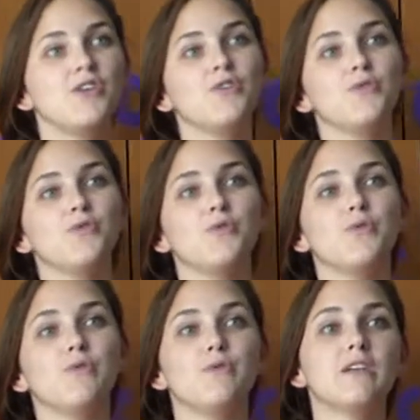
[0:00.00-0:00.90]

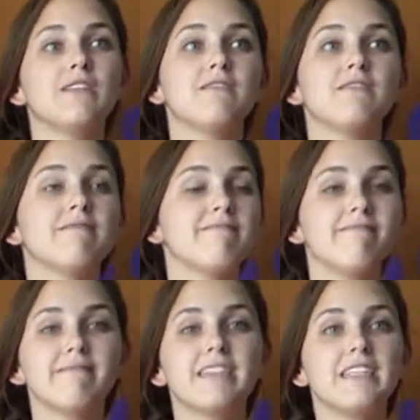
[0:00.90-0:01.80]
You
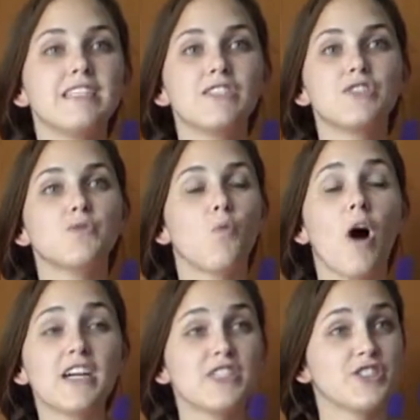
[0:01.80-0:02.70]

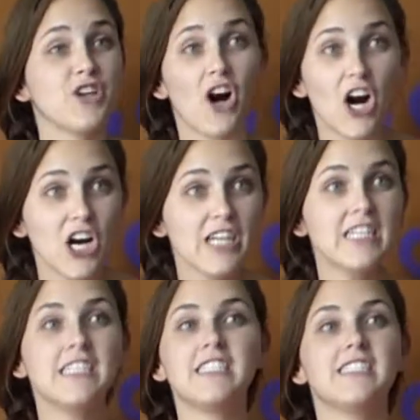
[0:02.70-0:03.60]
walked your dog.
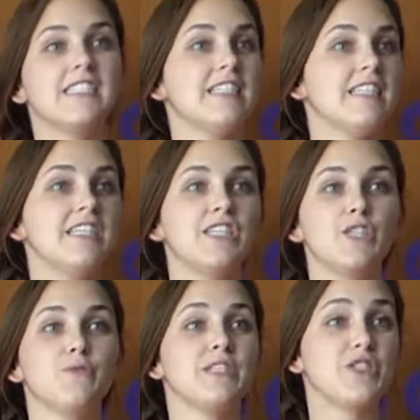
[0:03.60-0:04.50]

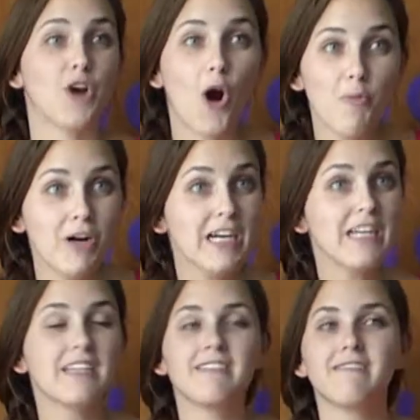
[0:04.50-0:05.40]
You did your
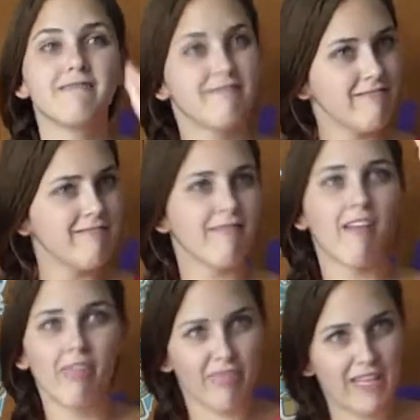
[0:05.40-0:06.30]
homework.
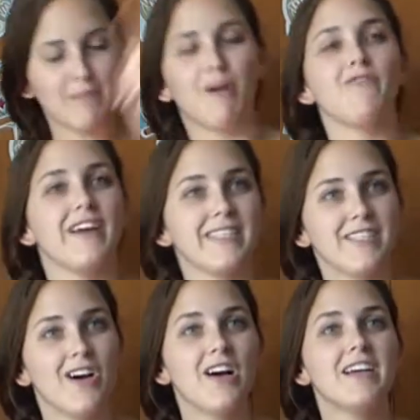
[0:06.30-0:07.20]
That's
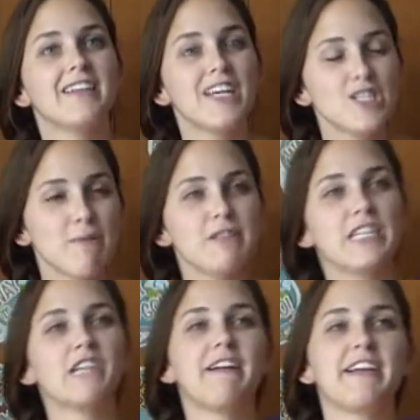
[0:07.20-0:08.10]
perfect. Nice job
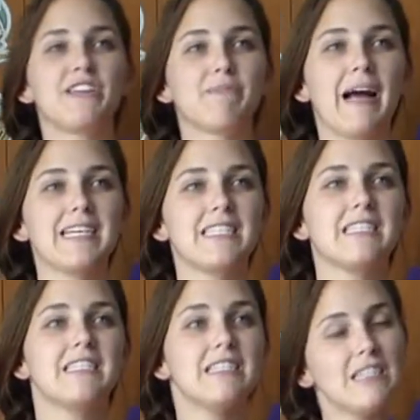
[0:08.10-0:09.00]
using your regular
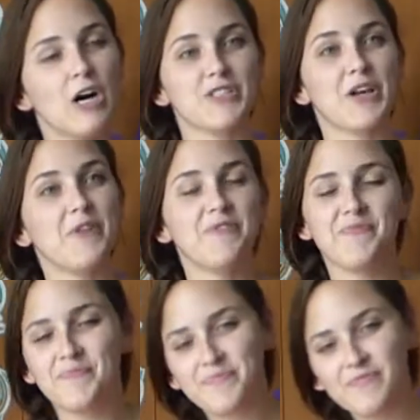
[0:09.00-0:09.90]
past also.
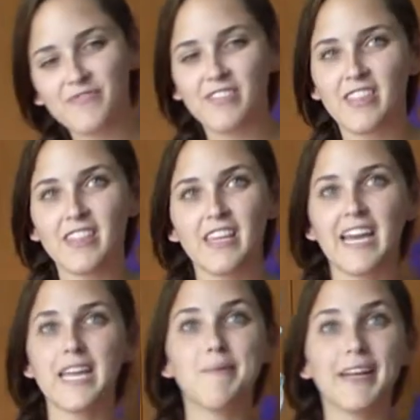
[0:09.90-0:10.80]

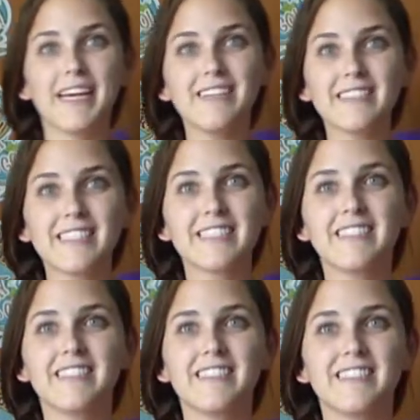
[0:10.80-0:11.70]
Anybody else?